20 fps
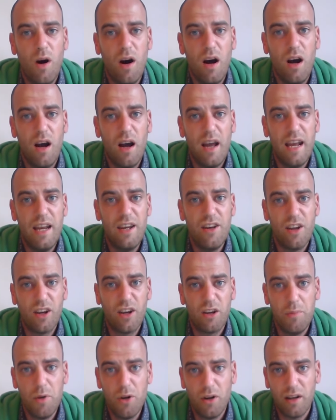We were in the
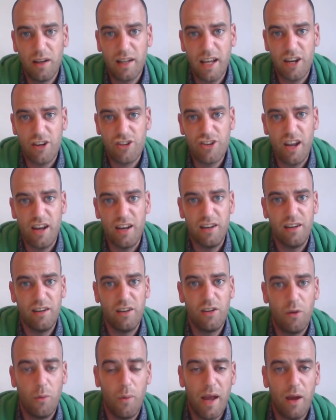communal kitchen.
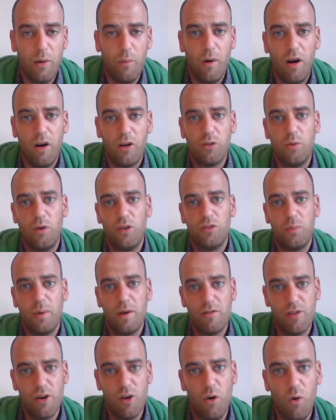The way it worked was
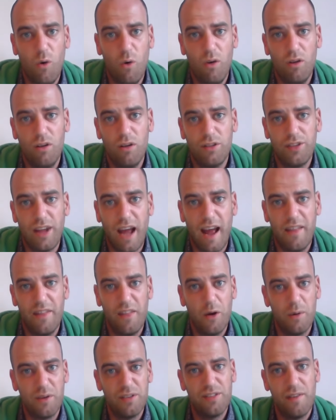we were in halls and
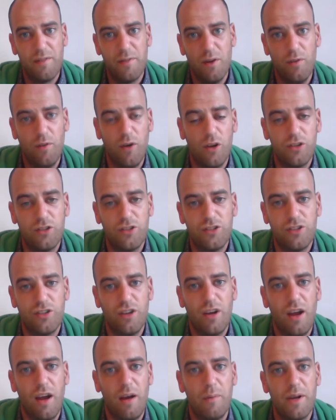there were seven of us
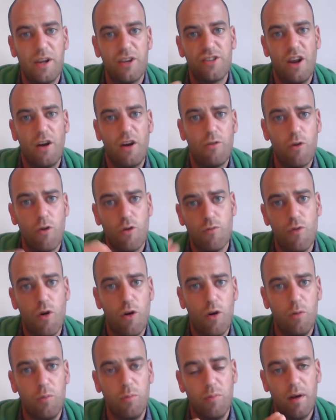and we each had our own
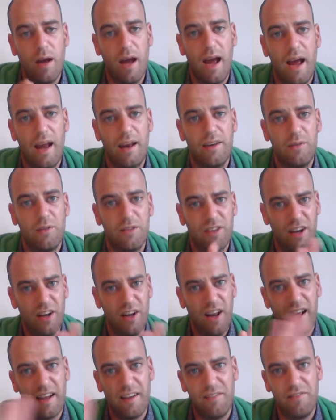room and it was kind
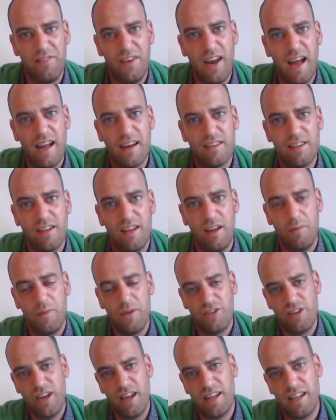of like a flat and we
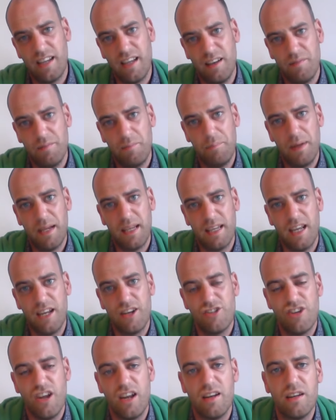shared a big
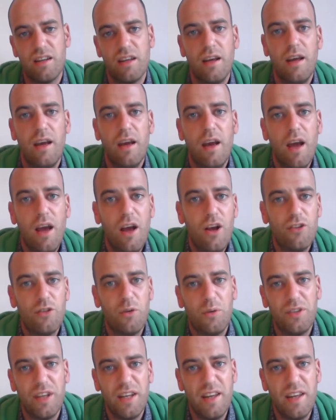kitchen. So it was